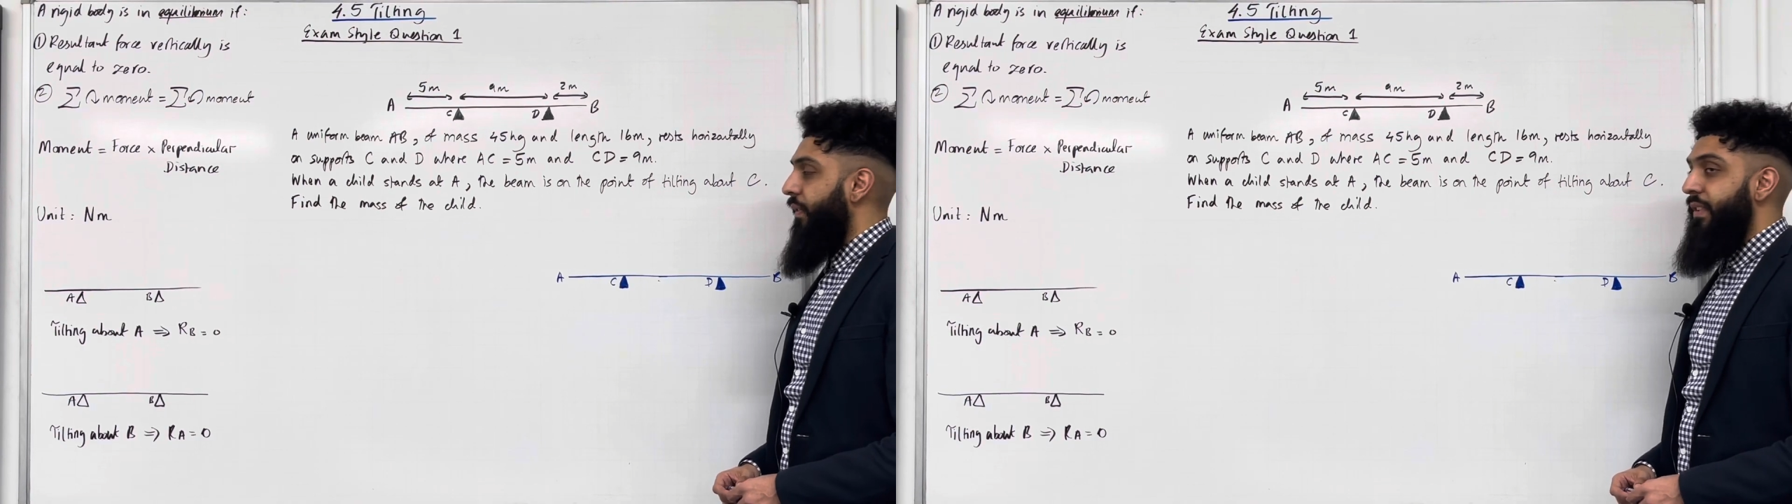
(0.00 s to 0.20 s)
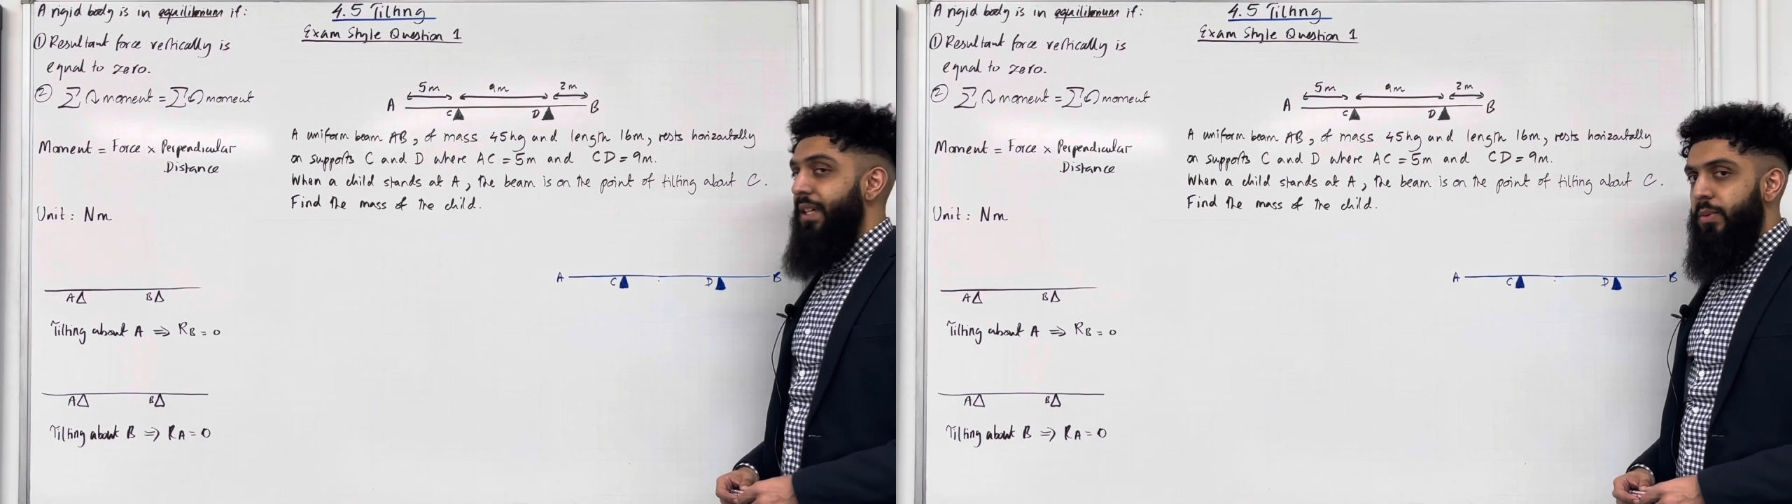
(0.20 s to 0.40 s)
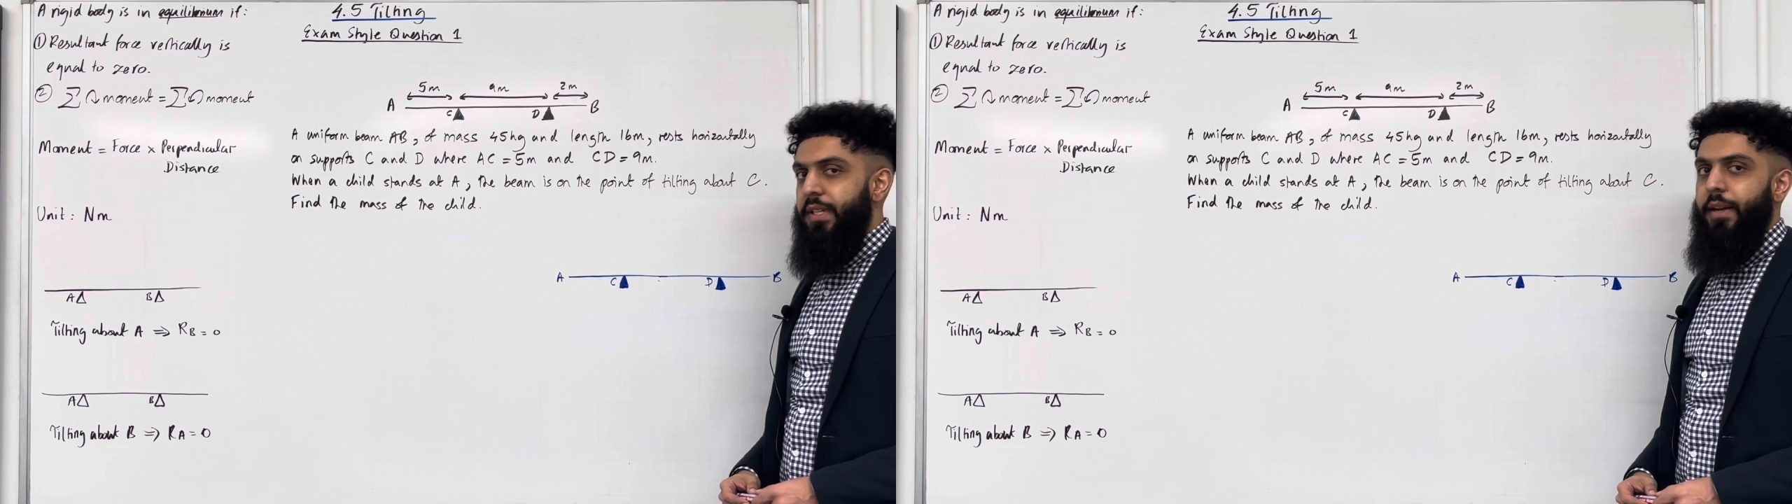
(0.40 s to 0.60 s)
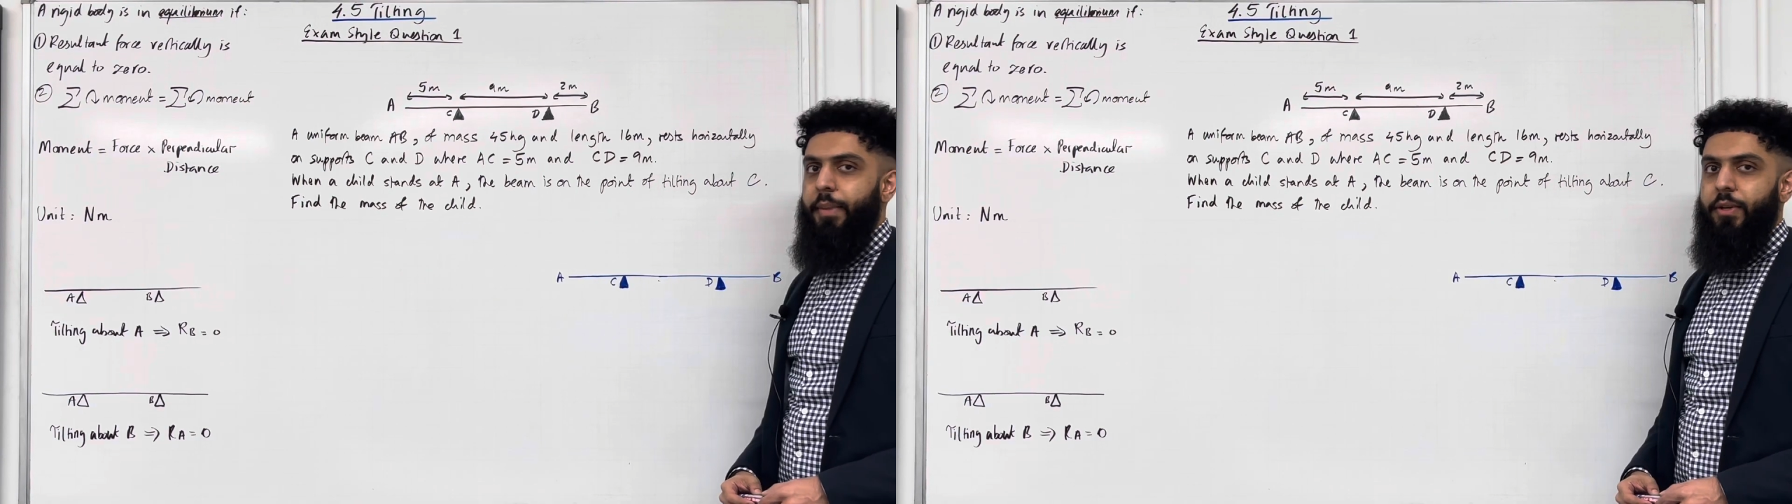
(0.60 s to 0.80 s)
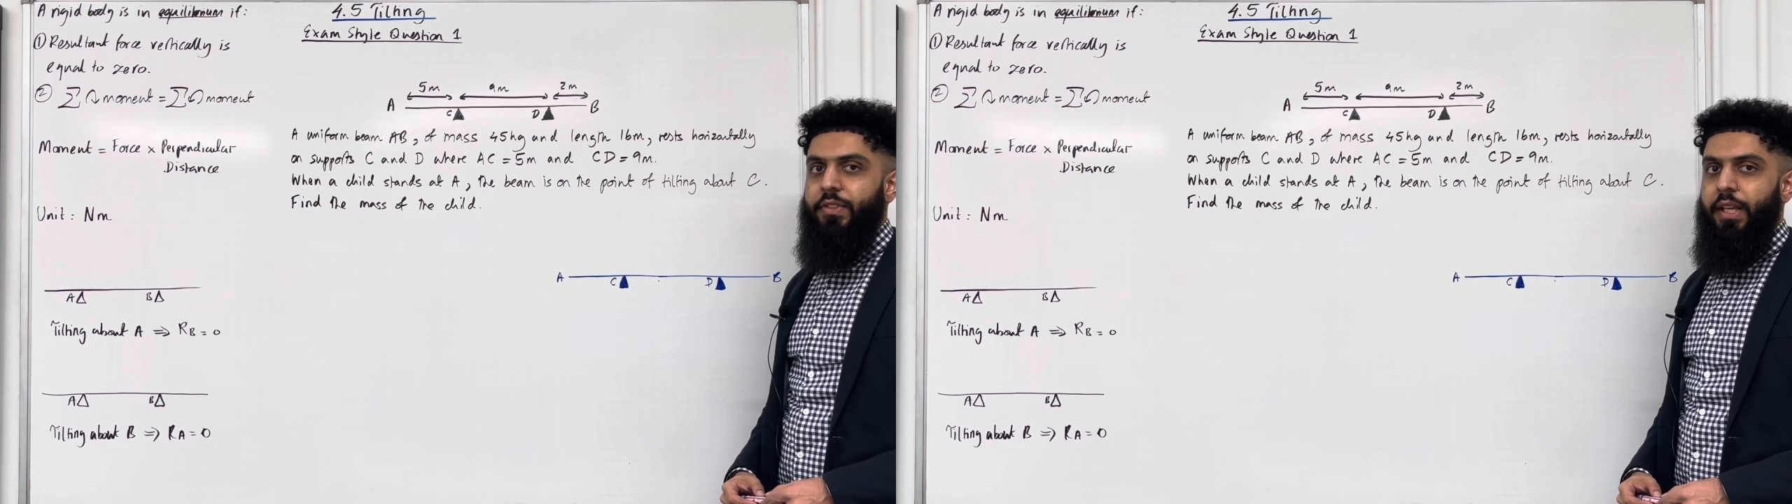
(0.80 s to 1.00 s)
of tilting
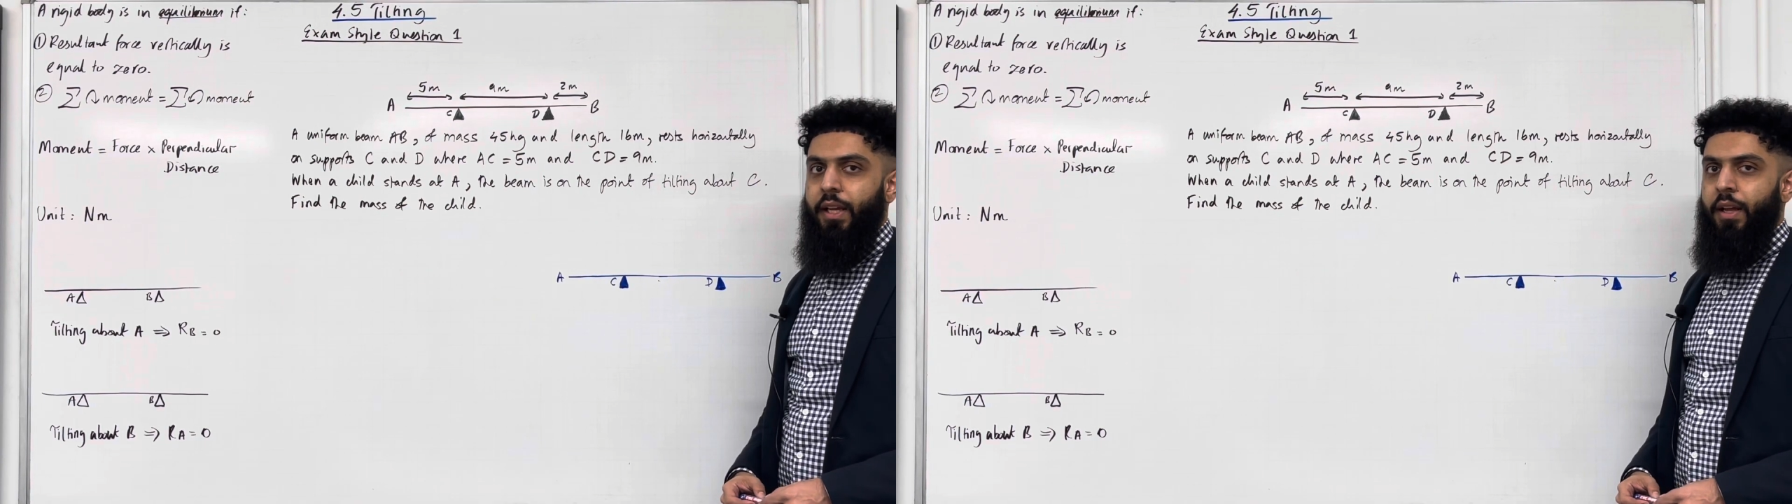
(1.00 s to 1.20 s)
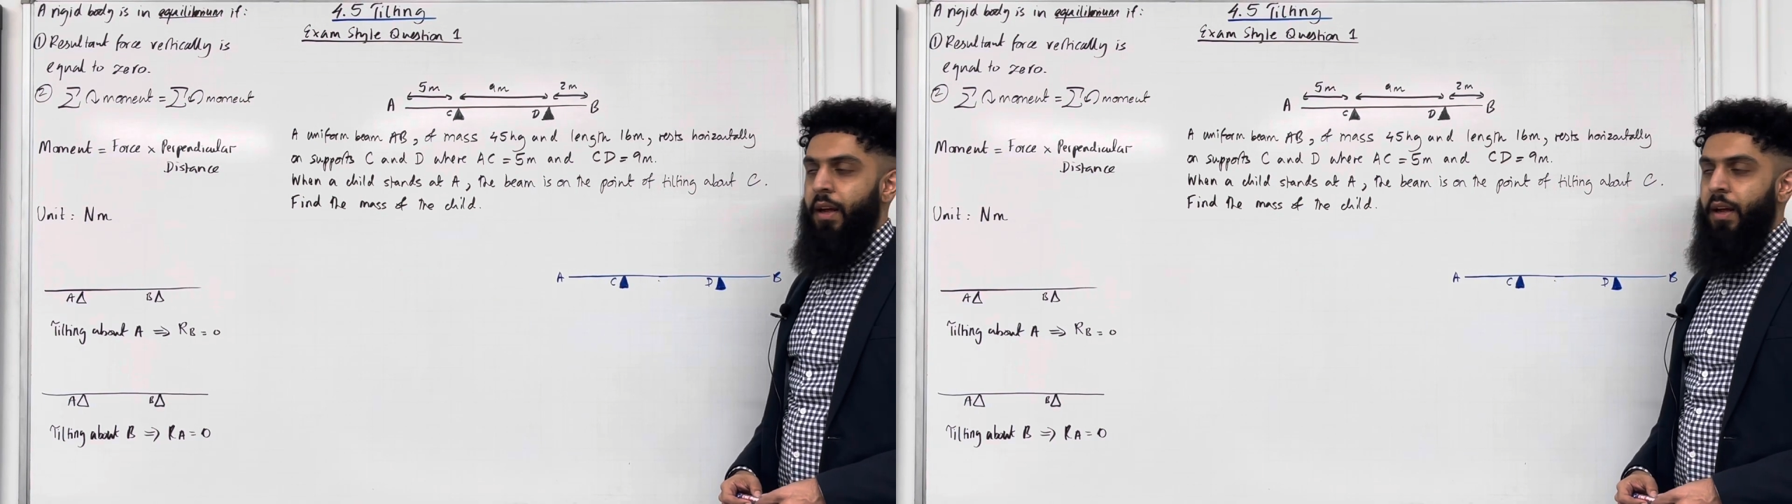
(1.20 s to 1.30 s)
about C.